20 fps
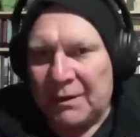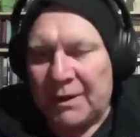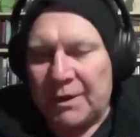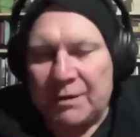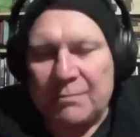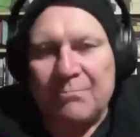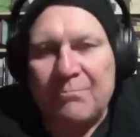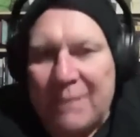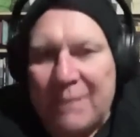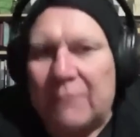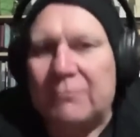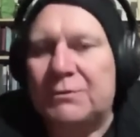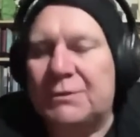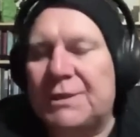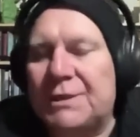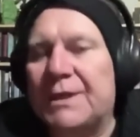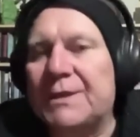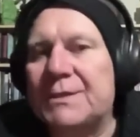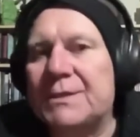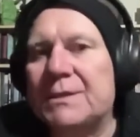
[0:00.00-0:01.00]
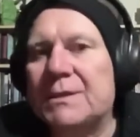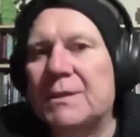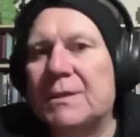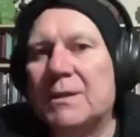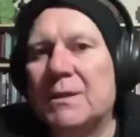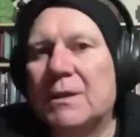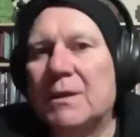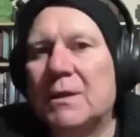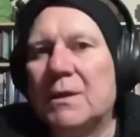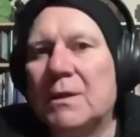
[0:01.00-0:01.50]
that it's melted
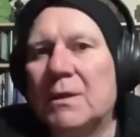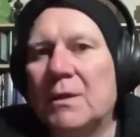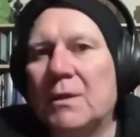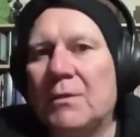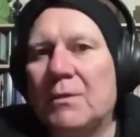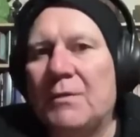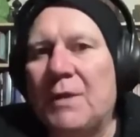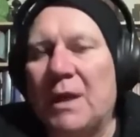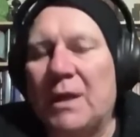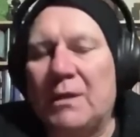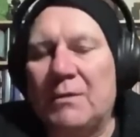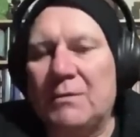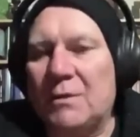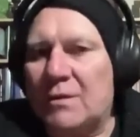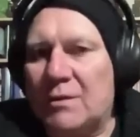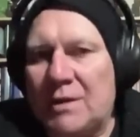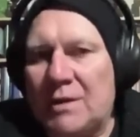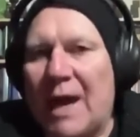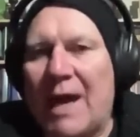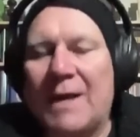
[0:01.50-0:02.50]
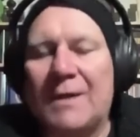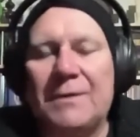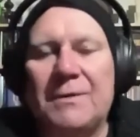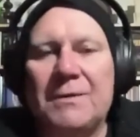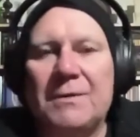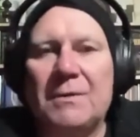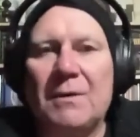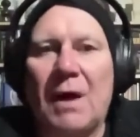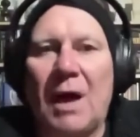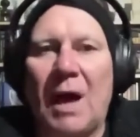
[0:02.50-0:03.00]
the
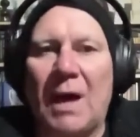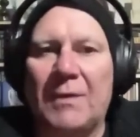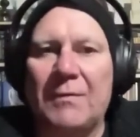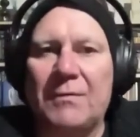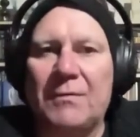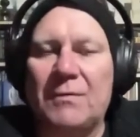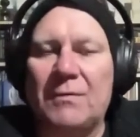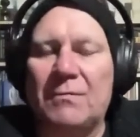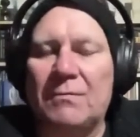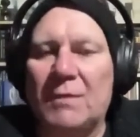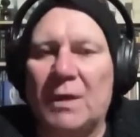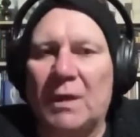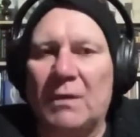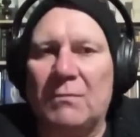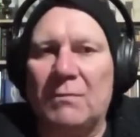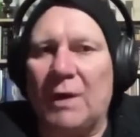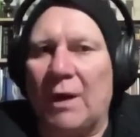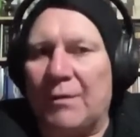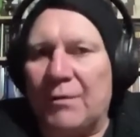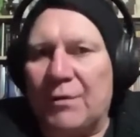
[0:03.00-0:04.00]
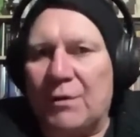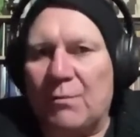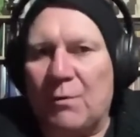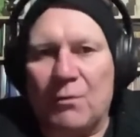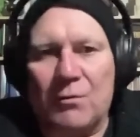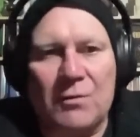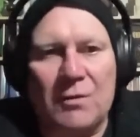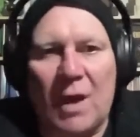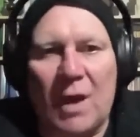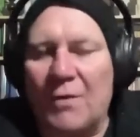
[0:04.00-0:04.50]
sand and the
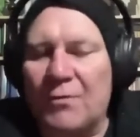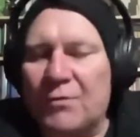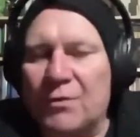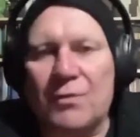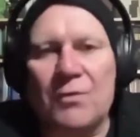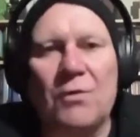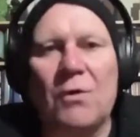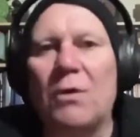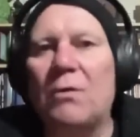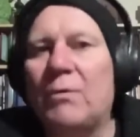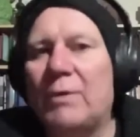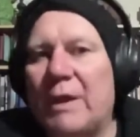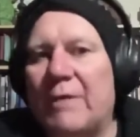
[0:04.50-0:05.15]
small stones and soil,